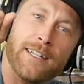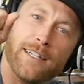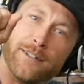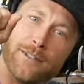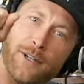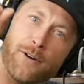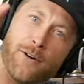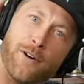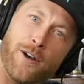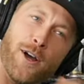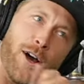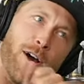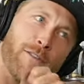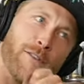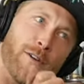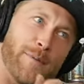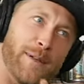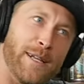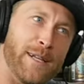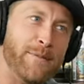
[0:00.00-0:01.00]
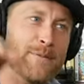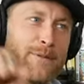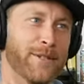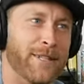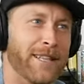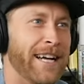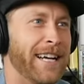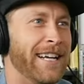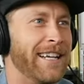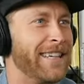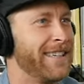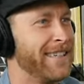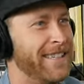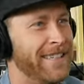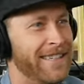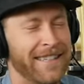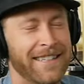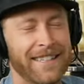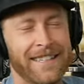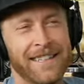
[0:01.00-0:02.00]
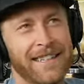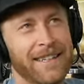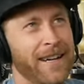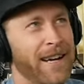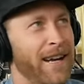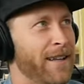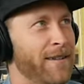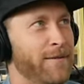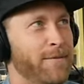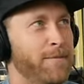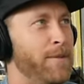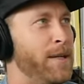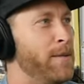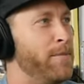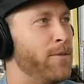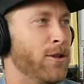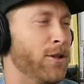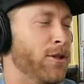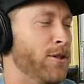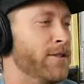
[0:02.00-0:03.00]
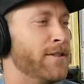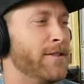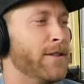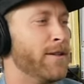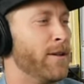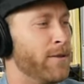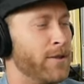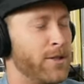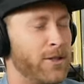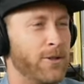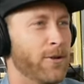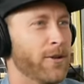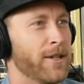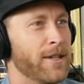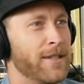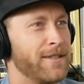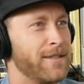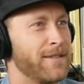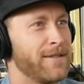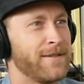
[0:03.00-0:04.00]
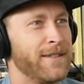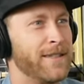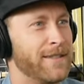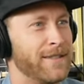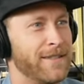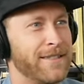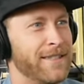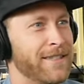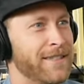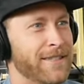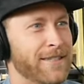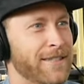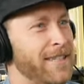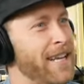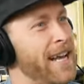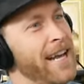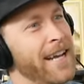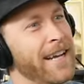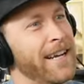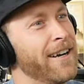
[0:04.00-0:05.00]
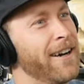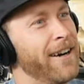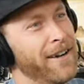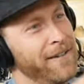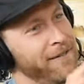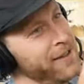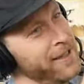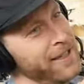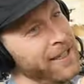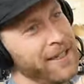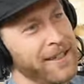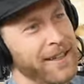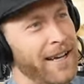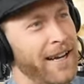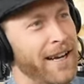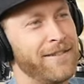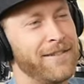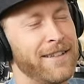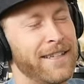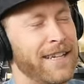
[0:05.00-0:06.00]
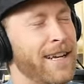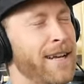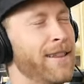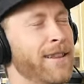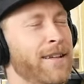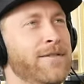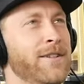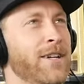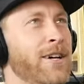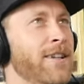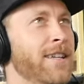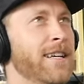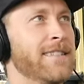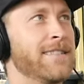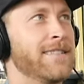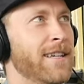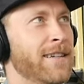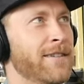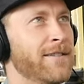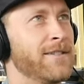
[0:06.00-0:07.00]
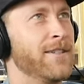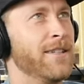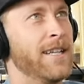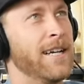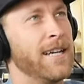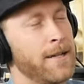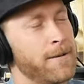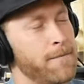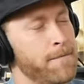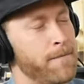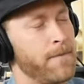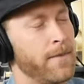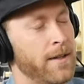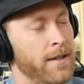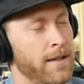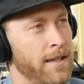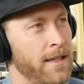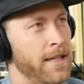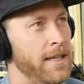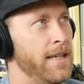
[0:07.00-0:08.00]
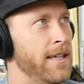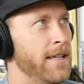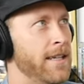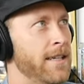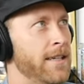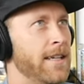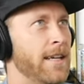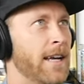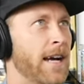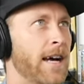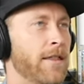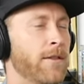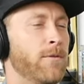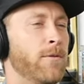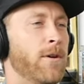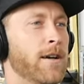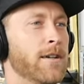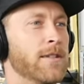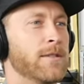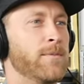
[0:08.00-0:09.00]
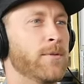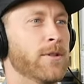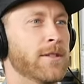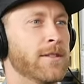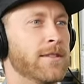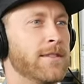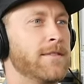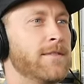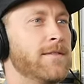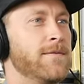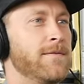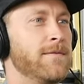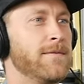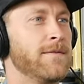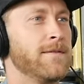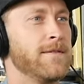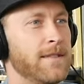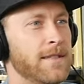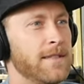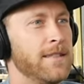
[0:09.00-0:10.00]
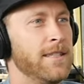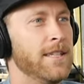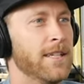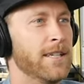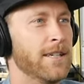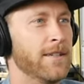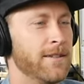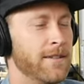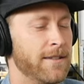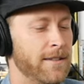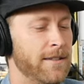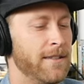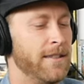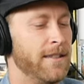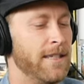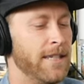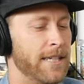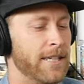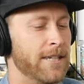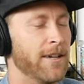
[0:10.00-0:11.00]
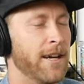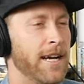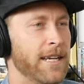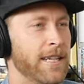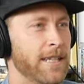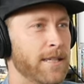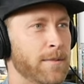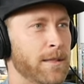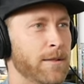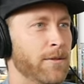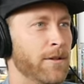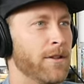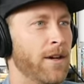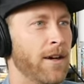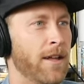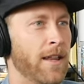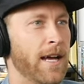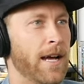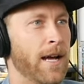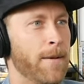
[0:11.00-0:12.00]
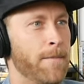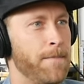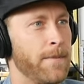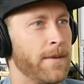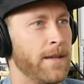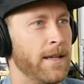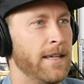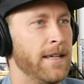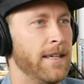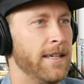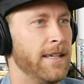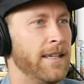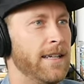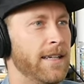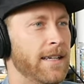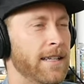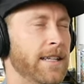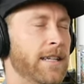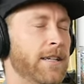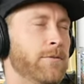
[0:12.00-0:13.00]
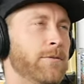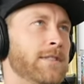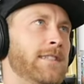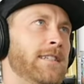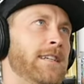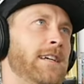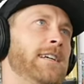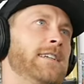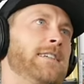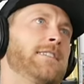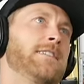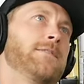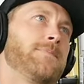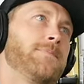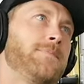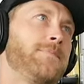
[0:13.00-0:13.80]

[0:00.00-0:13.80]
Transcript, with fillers: and going over people, like people losing their shorts because you're just hanging on for dear life. Like I loved all that stuff. So like he got the water sports, you know, ingrained in me with all bug that. Or whatever. Yeah. And then it was like